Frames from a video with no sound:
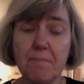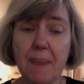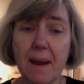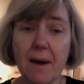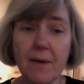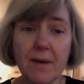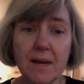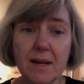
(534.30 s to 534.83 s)

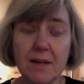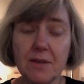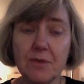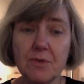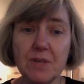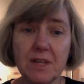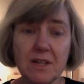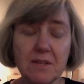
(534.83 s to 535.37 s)
pairing
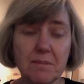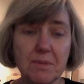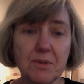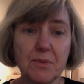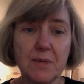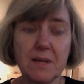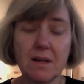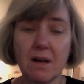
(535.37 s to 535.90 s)
you did
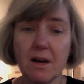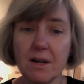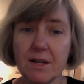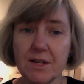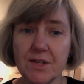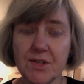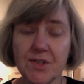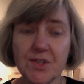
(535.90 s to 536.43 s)
between
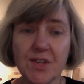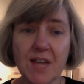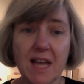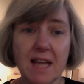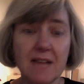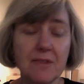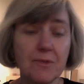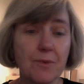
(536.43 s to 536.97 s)
artists
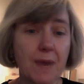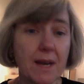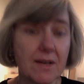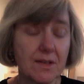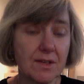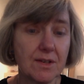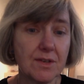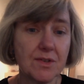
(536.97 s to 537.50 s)
and
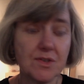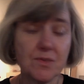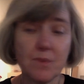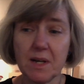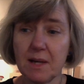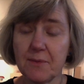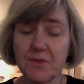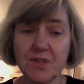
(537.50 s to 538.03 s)
writers.
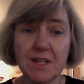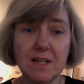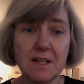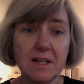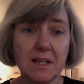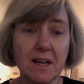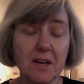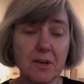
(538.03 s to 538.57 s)
What I've seen
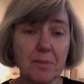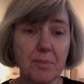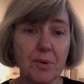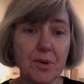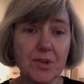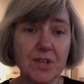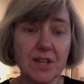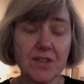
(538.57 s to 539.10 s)
in the other
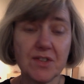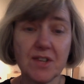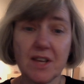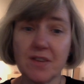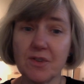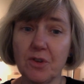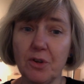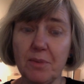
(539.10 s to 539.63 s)
projects
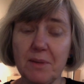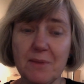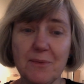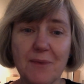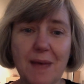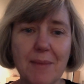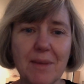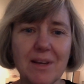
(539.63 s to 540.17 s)
has all been
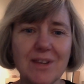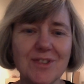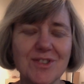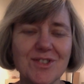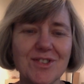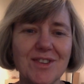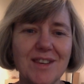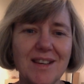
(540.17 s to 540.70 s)

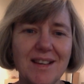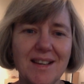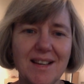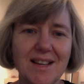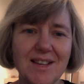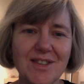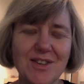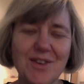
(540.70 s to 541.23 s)
fabulous.
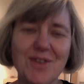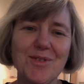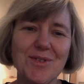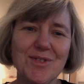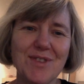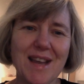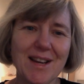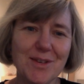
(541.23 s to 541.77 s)
So
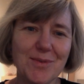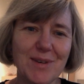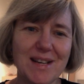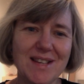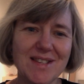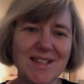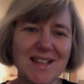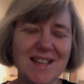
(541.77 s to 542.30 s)
thanks for
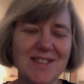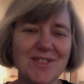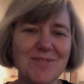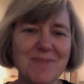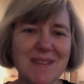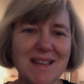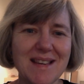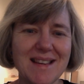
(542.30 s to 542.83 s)
listening to
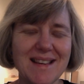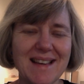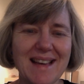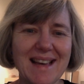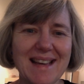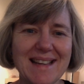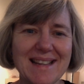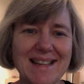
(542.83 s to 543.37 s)
me,
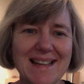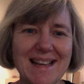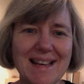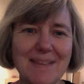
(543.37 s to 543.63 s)
and